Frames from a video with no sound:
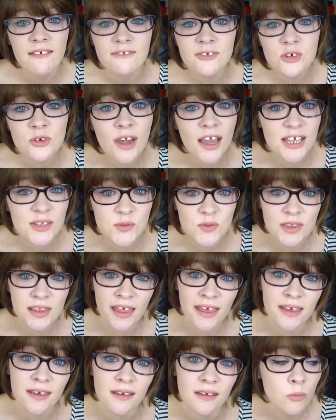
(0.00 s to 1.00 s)
If you guys would
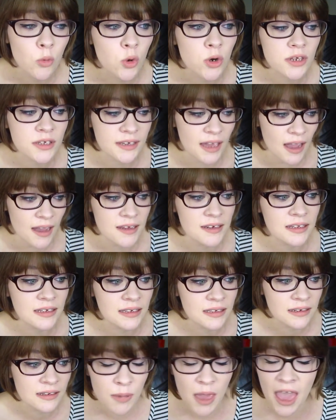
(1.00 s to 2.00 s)
like more
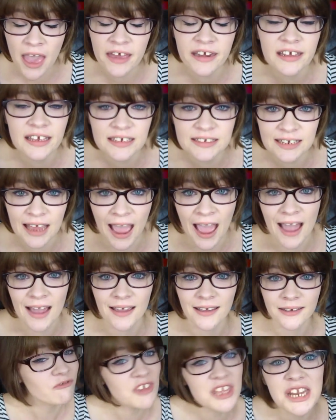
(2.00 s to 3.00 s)
guided panic
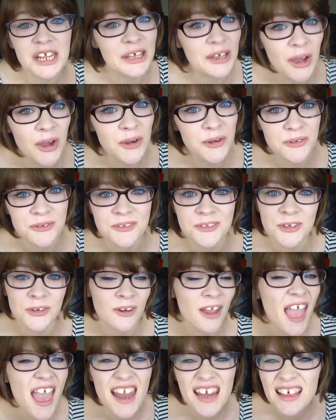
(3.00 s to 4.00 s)
attack videos
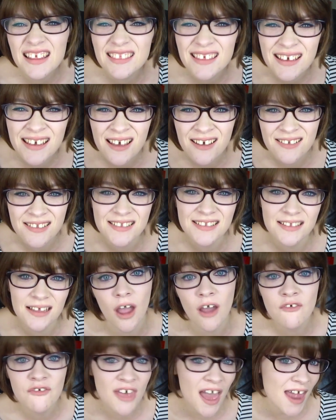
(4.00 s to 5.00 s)
or anything else
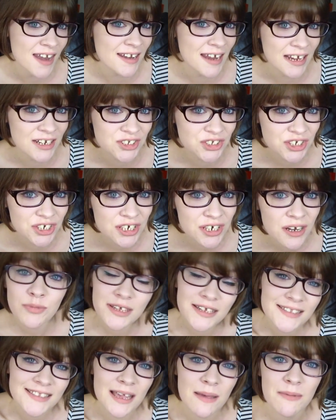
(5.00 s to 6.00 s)
of that nature,
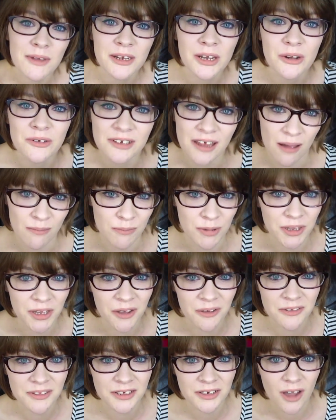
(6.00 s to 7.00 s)
please let me know down
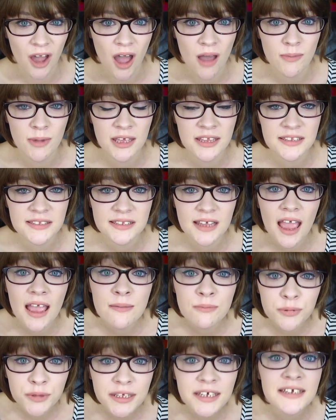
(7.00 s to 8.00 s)
below in the comments,
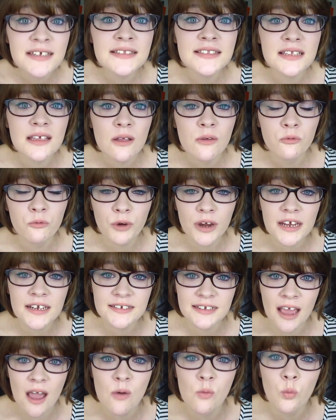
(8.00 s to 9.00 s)
and please
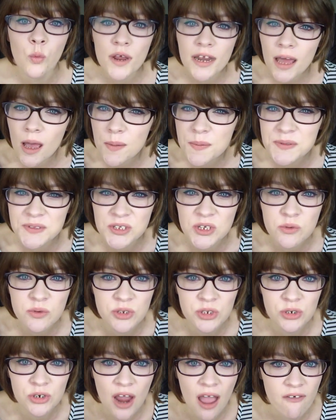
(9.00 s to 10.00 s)
write down what helps you
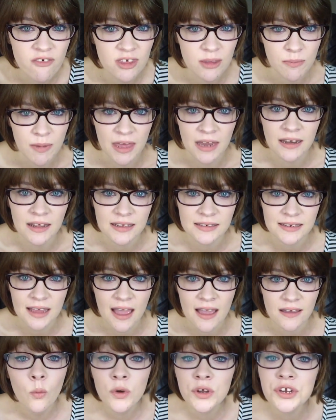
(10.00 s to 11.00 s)
when you're having a panic
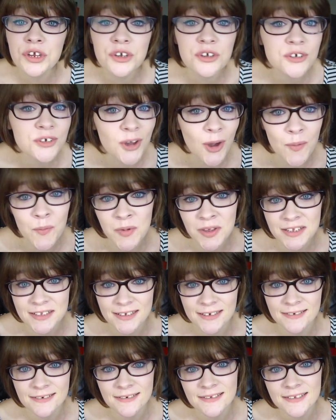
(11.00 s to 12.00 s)
attack. What are your coping
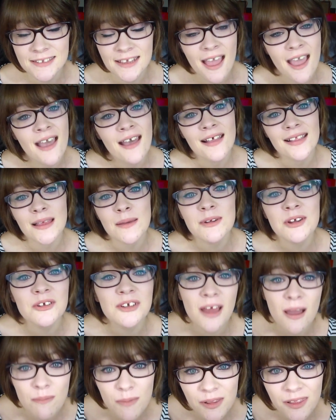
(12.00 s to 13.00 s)
skills? Let me know
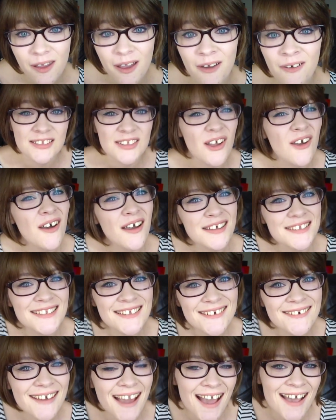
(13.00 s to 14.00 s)
down below. So I'll
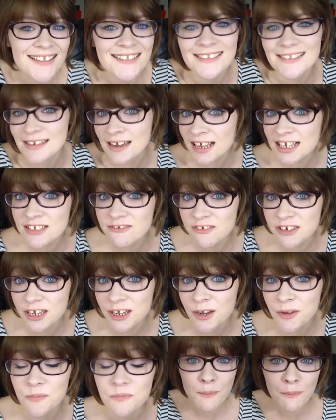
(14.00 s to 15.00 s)
see you guys in the next video.